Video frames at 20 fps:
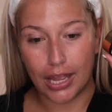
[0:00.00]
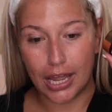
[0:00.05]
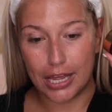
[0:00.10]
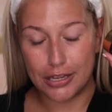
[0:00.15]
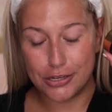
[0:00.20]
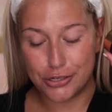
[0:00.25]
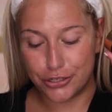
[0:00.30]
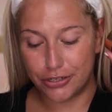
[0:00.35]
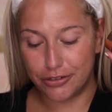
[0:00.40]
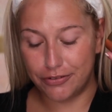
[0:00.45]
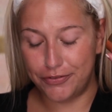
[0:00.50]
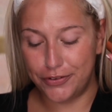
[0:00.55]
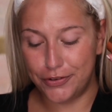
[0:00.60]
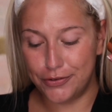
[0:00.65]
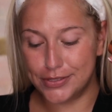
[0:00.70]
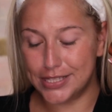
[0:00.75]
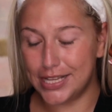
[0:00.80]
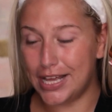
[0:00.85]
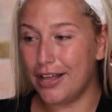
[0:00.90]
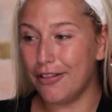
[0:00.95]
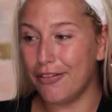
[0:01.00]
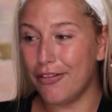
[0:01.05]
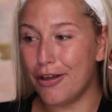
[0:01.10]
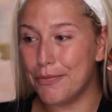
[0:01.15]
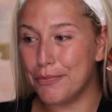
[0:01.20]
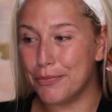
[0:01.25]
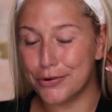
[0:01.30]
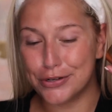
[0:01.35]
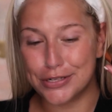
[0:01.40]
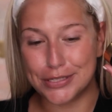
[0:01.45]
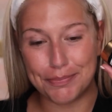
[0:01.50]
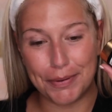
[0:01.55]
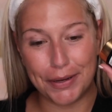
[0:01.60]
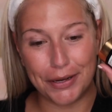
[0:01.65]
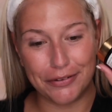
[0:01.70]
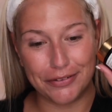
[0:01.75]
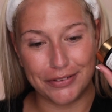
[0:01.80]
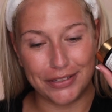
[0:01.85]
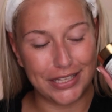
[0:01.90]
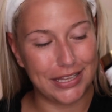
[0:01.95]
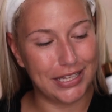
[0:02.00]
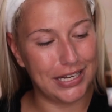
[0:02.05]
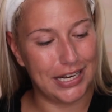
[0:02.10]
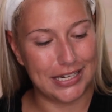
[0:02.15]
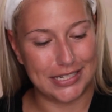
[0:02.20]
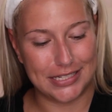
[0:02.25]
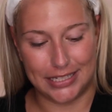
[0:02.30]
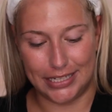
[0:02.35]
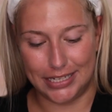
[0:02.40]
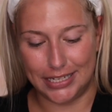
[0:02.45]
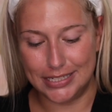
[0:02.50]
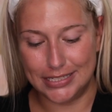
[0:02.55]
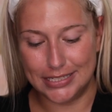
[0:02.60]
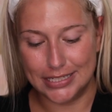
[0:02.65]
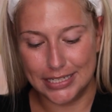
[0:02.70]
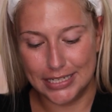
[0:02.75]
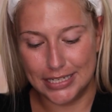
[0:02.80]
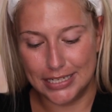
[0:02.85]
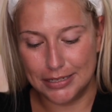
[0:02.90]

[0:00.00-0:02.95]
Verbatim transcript: I should have used that a lot more sparingly than I did.